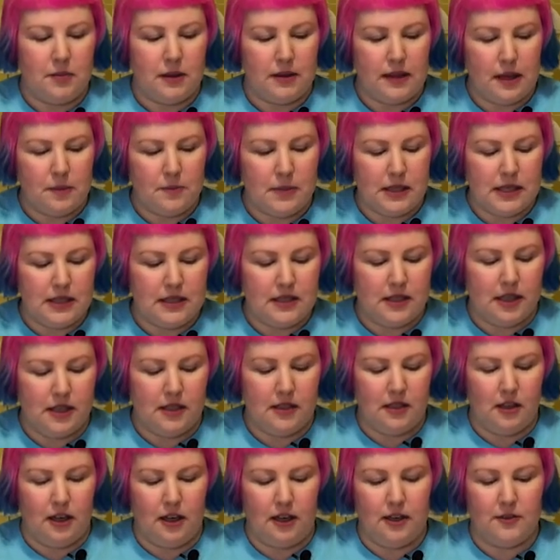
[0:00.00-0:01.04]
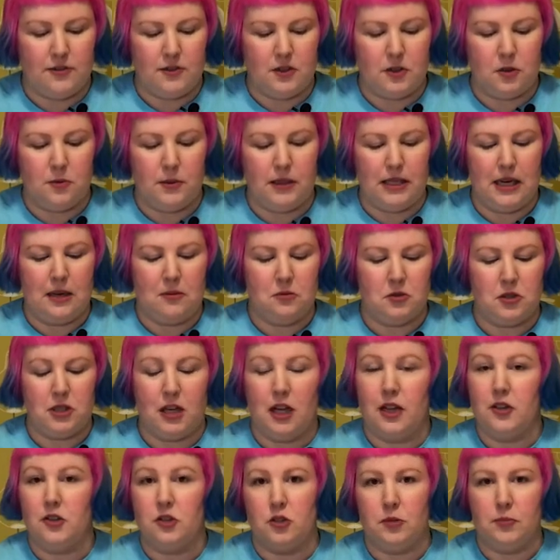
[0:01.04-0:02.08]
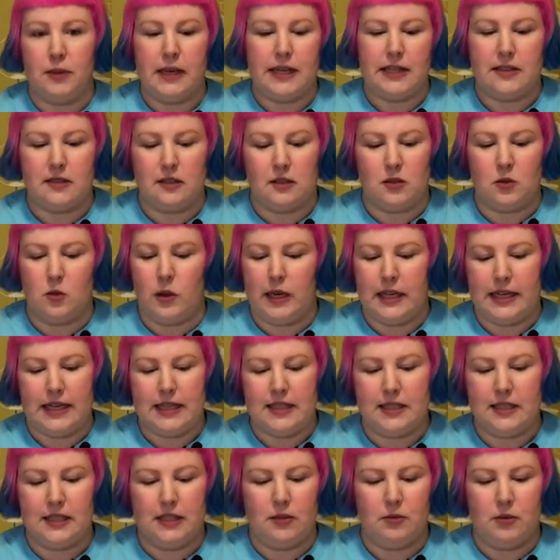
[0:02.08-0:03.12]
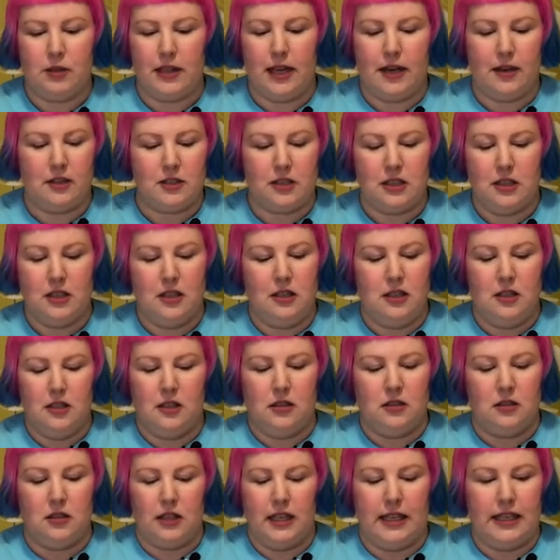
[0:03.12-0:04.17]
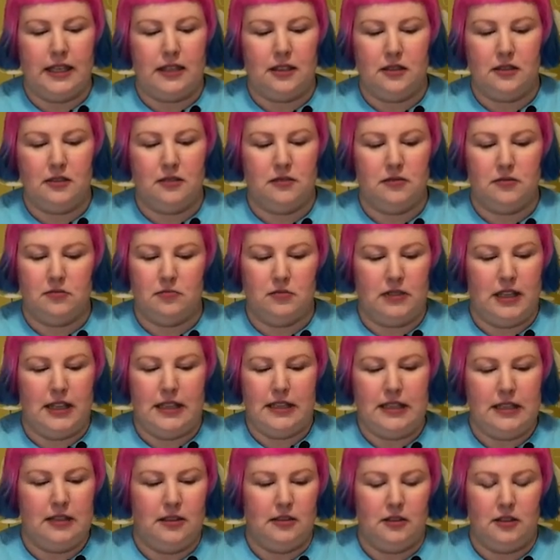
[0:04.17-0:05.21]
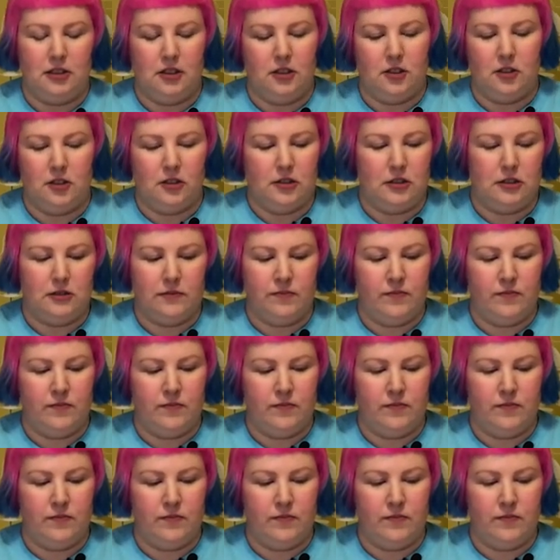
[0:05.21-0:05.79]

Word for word: But that being said, I've still been able to undo pieces quite easily without like any, you know,